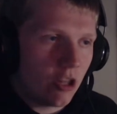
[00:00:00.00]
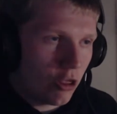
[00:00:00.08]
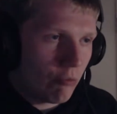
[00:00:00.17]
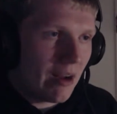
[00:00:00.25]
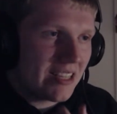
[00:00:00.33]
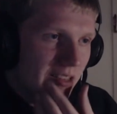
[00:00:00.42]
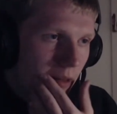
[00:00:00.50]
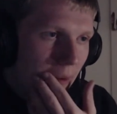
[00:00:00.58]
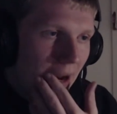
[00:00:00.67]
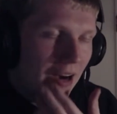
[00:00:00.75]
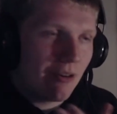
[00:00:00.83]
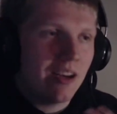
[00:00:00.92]
threat in the
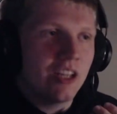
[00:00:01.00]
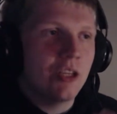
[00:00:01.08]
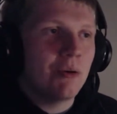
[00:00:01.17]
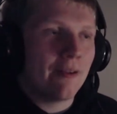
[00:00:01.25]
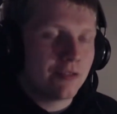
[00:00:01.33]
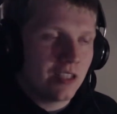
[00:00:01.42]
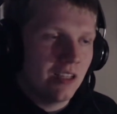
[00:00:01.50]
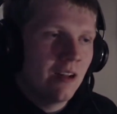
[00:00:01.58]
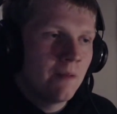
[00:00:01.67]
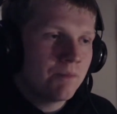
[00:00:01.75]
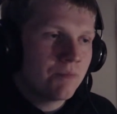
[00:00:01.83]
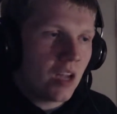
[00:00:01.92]
background, and you have to
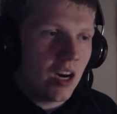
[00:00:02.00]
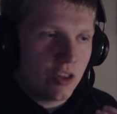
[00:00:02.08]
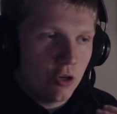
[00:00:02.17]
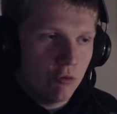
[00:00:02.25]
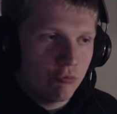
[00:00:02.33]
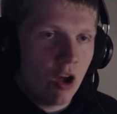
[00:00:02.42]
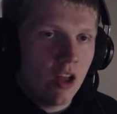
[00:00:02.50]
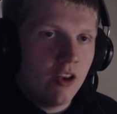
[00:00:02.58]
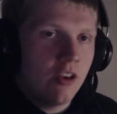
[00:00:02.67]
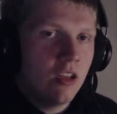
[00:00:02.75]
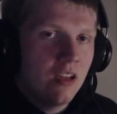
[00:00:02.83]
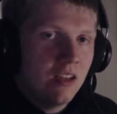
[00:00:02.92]
either
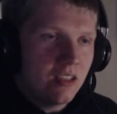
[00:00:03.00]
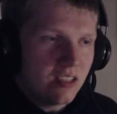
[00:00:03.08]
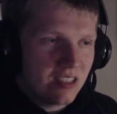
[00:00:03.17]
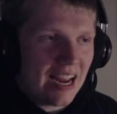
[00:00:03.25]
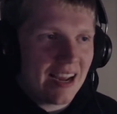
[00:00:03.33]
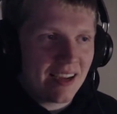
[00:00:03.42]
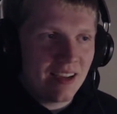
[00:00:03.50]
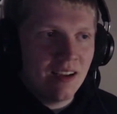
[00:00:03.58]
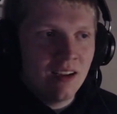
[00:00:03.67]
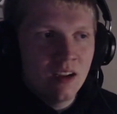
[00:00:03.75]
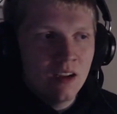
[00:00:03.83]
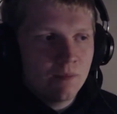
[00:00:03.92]
run,
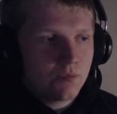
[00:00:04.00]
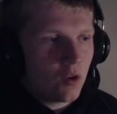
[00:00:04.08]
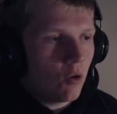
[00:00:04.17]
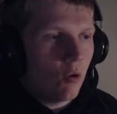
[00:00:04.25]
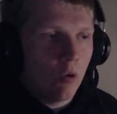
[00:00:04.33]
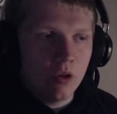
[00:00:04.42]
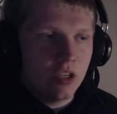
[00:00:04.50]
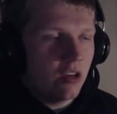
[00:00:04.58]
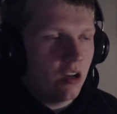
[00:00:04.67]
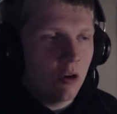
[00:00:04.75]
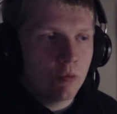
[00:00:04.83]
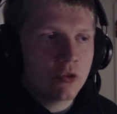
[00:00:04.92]
stagger, or, you
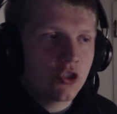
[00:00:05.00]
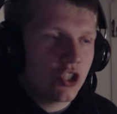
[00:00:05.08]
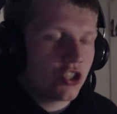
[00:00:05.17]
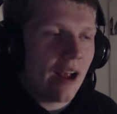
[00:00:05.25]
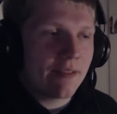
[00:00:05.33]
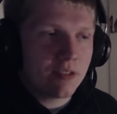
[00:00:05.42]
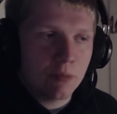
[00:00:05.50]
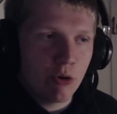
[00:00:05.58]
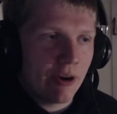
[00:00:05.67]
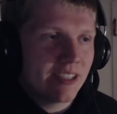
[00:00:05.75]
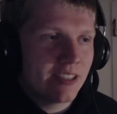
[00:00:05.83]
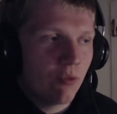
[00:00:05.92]
know, just have some
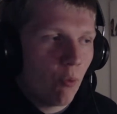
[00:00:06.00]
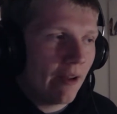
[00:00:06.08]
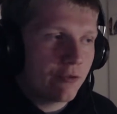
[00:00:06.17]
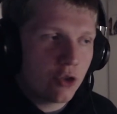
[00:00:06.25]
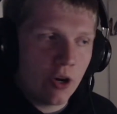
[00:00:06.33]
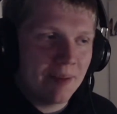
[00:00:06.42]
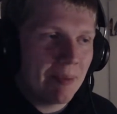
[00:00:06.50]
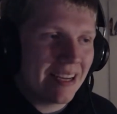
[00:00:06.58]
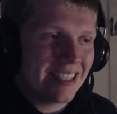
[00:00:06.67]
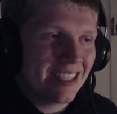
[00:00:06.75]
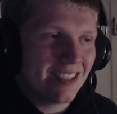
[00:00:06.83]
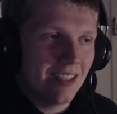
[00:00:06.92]
creative way of trying to make
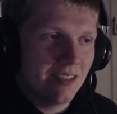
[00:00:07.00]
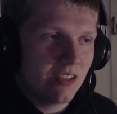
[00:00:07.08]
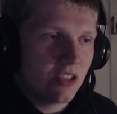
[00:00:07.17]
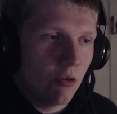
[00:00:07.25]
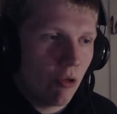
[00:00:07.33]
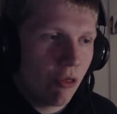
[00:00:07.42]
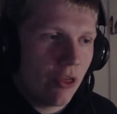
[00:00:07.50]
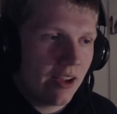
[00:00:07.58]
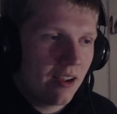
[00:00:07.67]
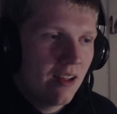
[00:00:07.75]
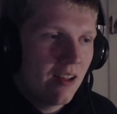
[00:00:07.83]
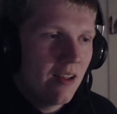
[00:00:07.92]
distance sort of
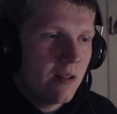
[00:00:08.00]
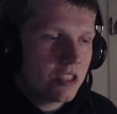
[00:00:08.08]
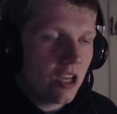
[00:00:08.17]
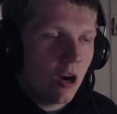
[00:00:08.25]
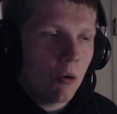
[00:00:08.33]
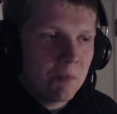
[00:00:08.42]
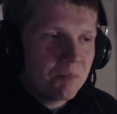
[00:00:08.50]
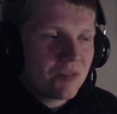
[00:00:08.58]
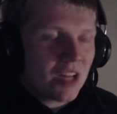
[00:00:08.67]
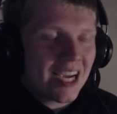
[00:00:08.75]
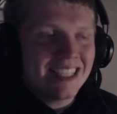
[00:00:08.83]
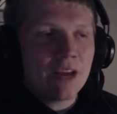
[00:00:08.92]
thing. So
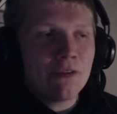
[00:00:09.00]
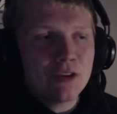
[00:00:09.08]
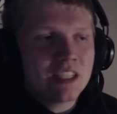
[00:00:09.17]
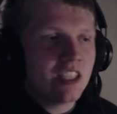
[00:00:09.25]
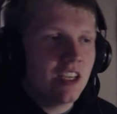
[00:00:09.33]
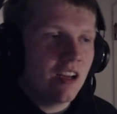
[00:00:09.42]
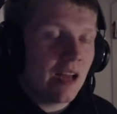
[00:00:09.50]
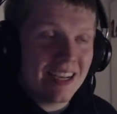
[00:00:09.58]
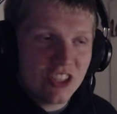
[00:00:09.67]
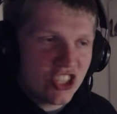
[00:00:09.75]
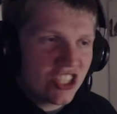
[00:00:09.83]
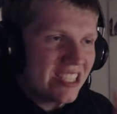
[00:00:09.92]
I could definitely see it, and it
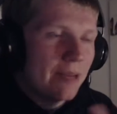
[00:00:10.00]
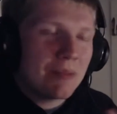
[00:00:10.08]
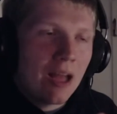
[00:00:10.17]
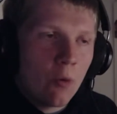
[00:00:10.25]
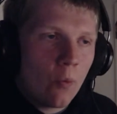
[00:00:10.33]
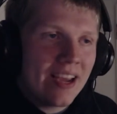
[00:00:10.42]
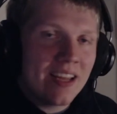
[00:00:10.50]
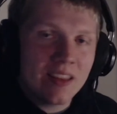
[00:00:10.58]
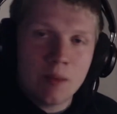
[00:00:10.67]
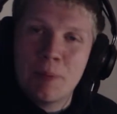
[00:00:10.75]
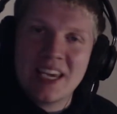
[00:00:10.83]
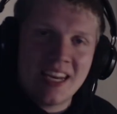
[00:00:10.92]
just seemed that way at the
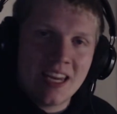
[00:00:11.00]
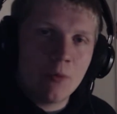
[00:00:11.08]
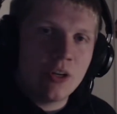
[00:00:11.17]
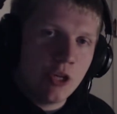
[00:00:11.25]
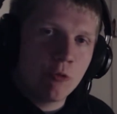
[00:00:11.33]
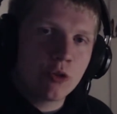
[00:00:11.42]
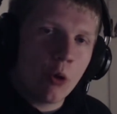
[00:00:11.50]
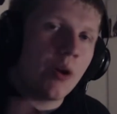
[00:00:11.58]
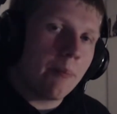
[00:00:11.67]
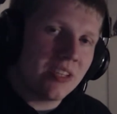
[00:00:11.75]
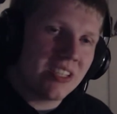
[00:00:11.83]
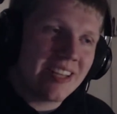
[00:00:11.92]
beginning when she was going
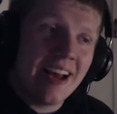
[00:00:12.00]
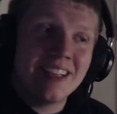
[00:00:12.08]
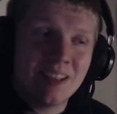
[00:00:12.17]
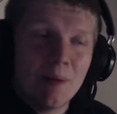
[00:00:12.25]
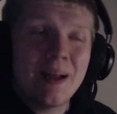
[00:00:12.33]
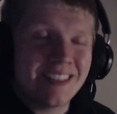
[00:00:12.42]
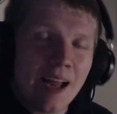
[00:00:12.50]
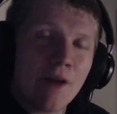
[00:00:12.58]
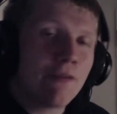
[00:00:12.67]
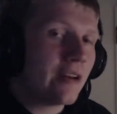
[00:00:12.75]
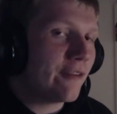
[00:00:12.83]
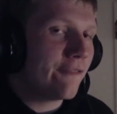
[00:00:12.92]
up the stairs. It
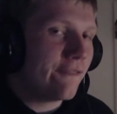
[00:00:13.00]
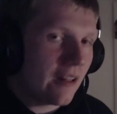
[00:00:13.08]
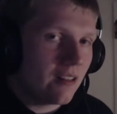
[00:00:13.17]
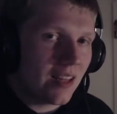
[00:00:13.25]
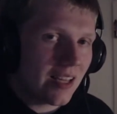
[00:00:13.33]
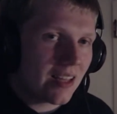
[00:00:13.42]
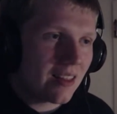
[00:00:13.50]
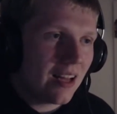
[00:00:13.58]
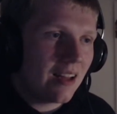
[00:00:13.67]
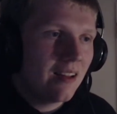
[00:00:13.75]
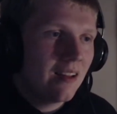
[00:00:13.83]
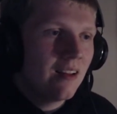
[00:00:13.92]
definitely felt like
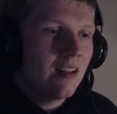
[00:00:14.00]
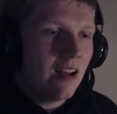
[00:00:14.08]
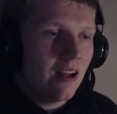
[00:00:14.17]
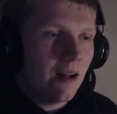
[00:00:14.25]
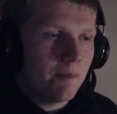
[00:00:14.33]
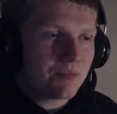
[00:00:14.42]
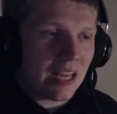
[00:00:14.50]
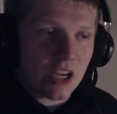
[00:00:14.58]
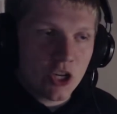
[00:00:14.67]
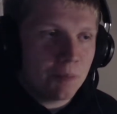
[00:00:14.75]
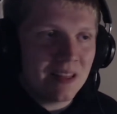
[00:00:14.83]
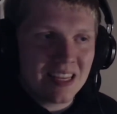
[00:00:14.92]
that. That
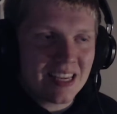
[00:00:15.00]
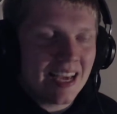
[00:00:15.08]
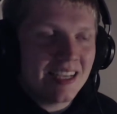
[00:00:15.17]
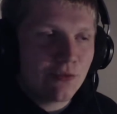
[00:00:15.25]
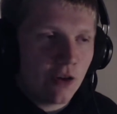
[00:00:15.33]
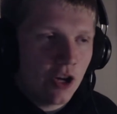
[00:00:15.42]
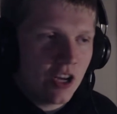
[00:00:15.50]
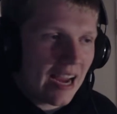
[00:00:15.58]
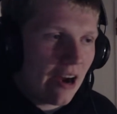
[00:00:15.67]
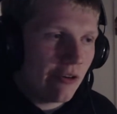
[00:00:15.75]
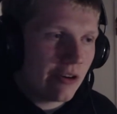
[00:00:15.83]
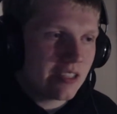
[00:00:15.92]
could be the case for her
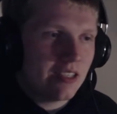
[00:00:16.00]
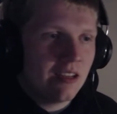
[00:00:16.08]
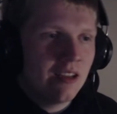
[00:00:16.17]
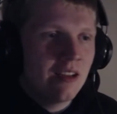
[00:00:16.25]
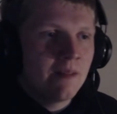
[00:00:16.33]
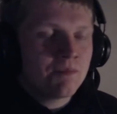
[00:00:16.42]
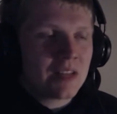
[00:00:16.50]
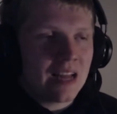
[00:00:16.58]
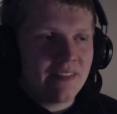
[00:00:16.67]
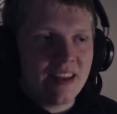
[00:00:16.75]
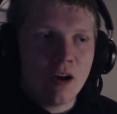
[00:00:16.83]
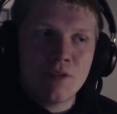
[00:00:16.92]
character. And
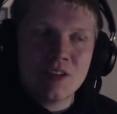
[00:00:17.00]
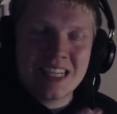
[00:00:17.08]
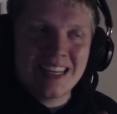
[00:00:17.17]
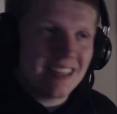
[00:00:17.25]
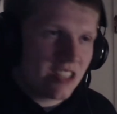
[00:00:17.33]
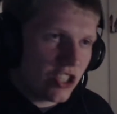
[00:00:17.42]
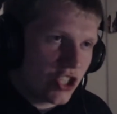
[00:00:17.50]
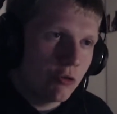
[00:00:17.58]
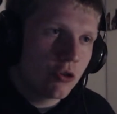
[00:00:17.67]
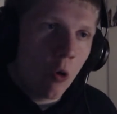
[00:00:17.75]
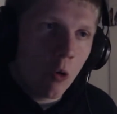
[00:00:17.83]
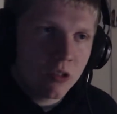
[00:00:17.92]
then obviously there's the two
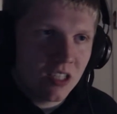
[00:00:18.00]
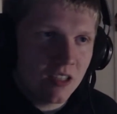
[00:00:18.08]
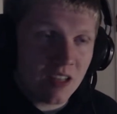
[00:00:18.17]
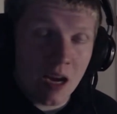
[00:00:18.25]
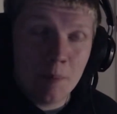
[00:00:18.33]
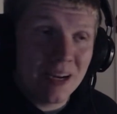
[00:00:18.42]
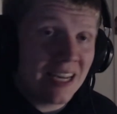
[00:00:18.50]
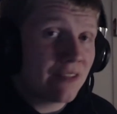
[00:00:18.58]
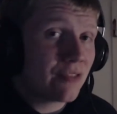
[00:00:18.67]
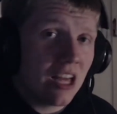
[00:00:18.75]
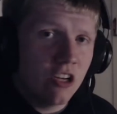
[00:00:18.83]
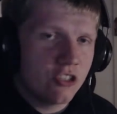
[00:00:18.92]
daughters. I believe
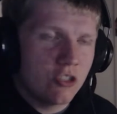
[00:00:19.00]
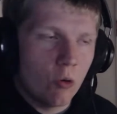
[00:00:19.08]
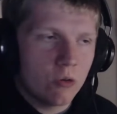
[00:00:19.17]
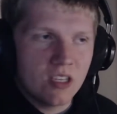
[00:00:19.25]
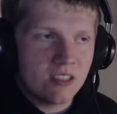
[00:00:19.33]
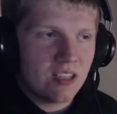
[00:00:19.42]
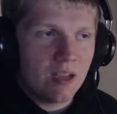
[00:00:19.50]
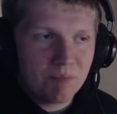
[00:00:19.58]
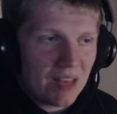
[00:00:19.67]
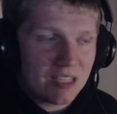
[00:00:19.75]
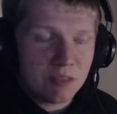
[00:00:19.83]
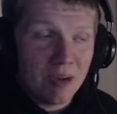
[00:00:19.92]
they're her daughters.
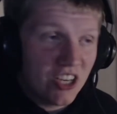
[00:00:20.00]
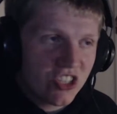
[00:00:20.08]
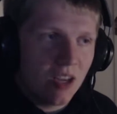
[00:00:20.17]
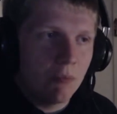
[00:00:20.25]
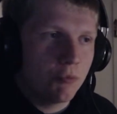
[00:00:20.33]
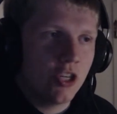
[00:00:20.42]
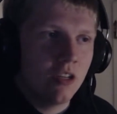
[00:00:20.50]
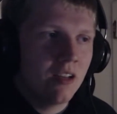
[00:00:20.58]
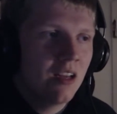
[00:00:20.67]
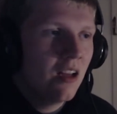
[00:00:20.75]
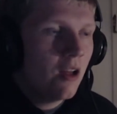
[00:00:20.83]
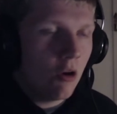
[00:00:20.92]
That's my assumption,
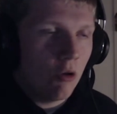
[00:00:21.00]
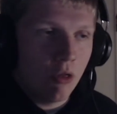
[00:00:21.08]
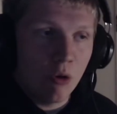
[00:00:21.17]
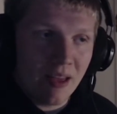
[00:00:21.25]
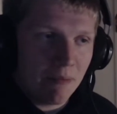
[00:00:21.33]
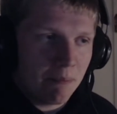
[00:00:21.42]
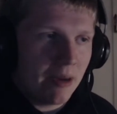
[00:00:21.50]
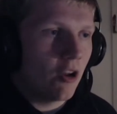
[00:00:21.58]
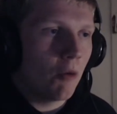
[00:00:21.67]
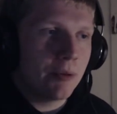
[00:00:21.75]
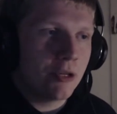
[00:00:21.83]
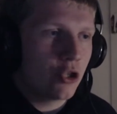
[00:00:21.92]
although that may
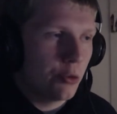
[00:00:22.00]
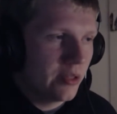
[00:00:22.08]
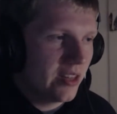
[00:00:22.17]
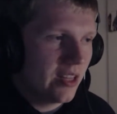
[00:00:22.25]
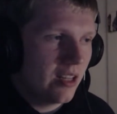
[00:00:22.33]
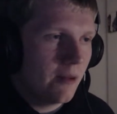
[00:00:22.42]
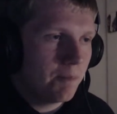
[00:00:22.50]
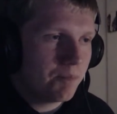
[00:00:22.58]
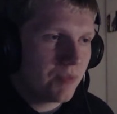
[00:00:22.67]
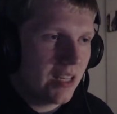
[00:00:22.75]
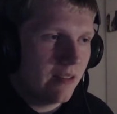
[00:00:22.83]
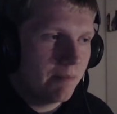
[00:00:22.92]
not be true
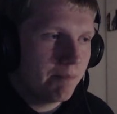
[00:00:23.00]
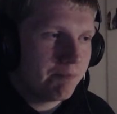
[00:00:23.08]
in